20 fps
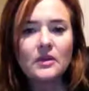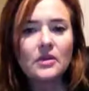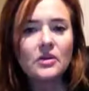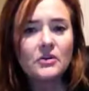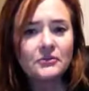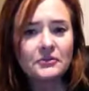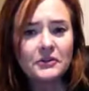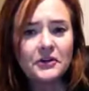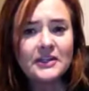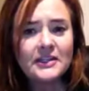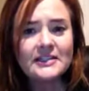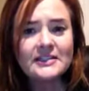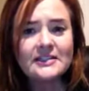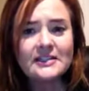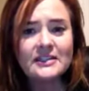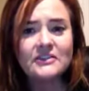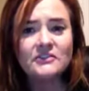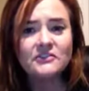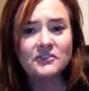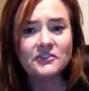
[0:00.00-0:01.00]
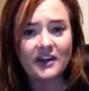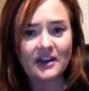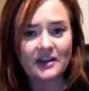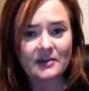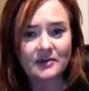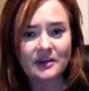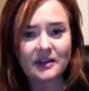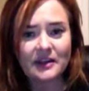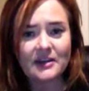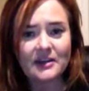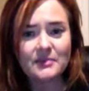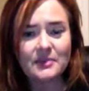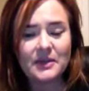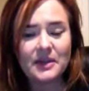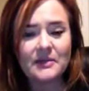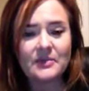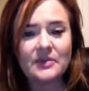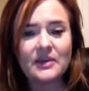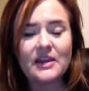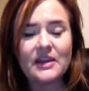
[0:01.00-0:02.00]
Friends and family.
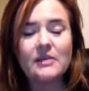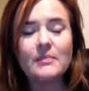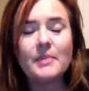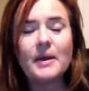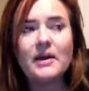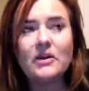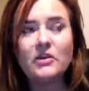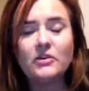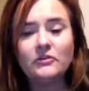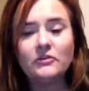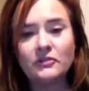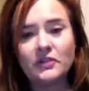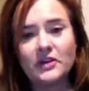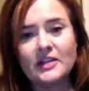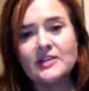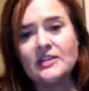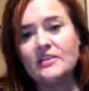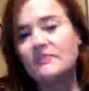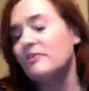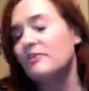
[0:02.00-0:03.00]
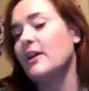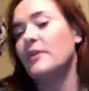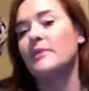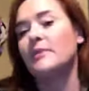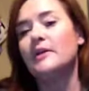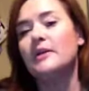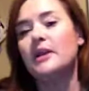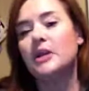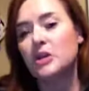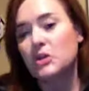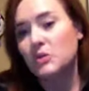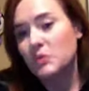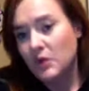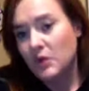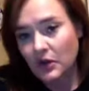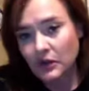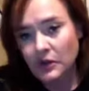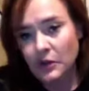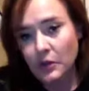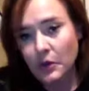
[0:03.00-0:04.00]
Think about your friends and family that you
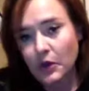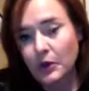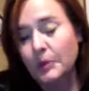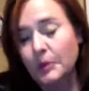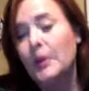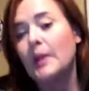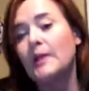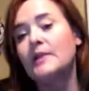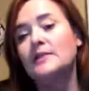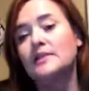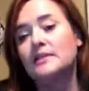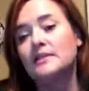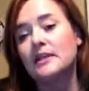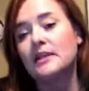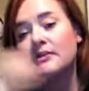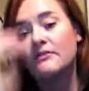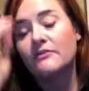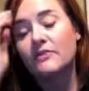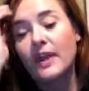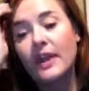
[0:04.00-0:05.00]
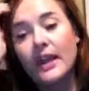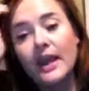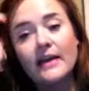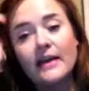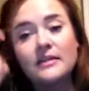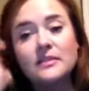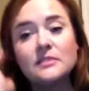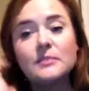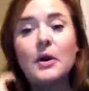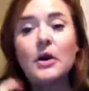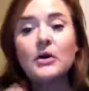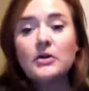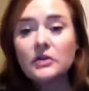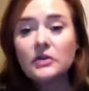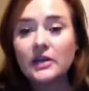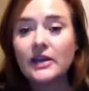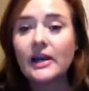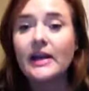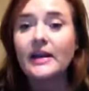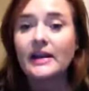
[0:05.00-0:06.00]
know that work places that if they had a spa, you
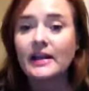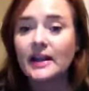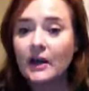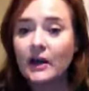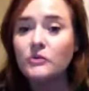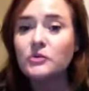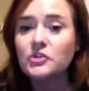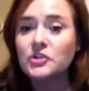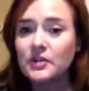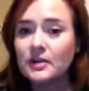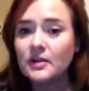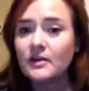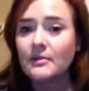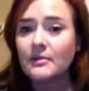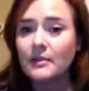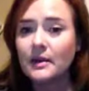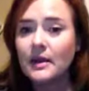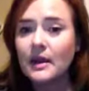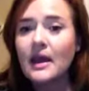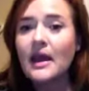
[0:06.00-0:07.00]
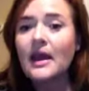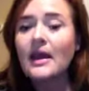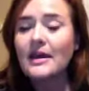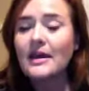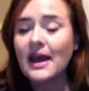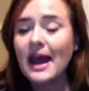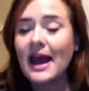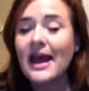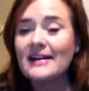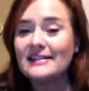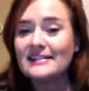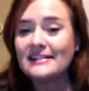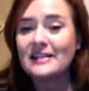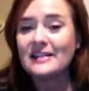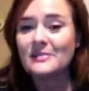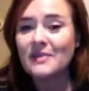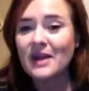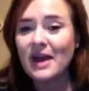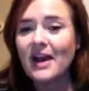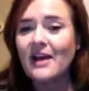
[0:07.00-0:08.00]
could kind of coach them and ask
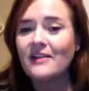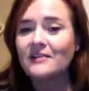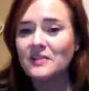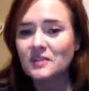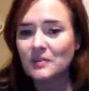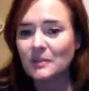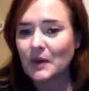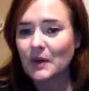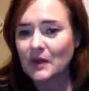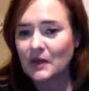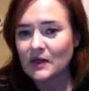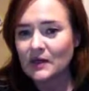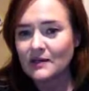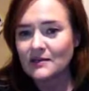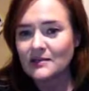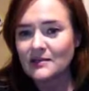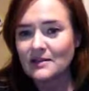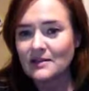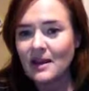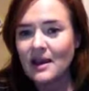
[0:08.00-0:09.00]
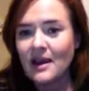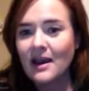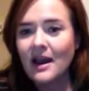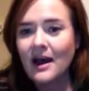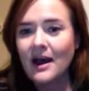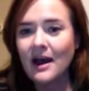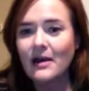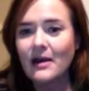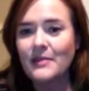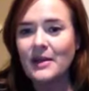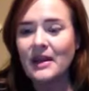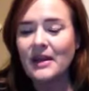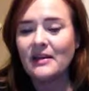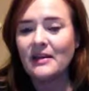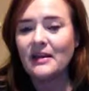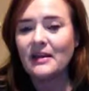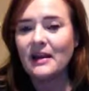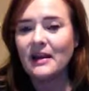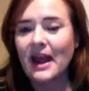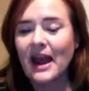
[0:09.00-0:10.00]
them to have spas,
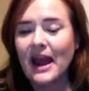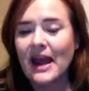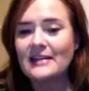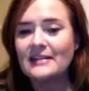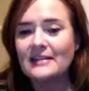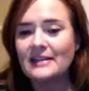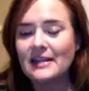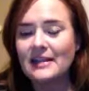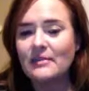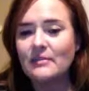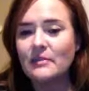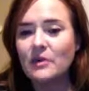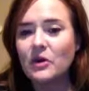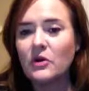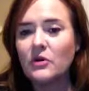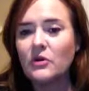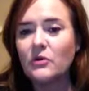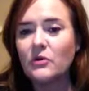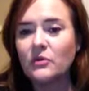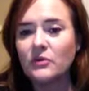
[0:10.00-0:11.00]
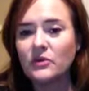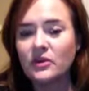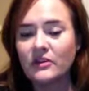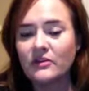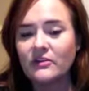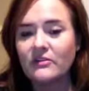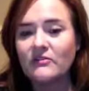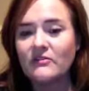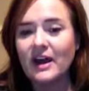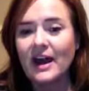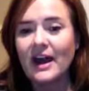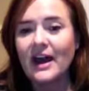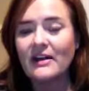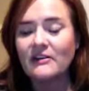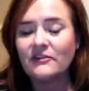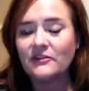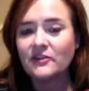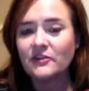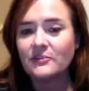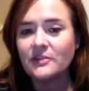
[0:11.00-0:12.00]
and ask them who to invite
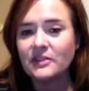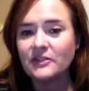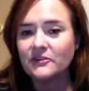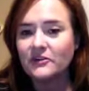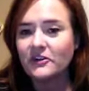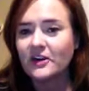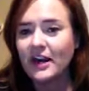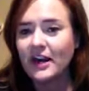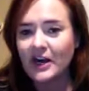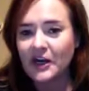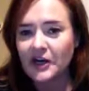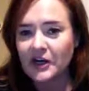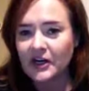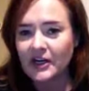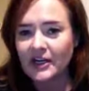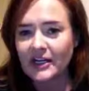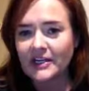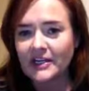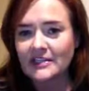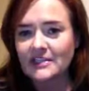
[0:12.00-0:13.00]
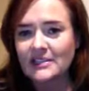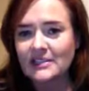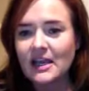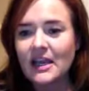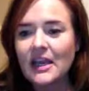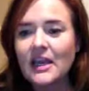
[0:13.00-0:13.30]
from different areas.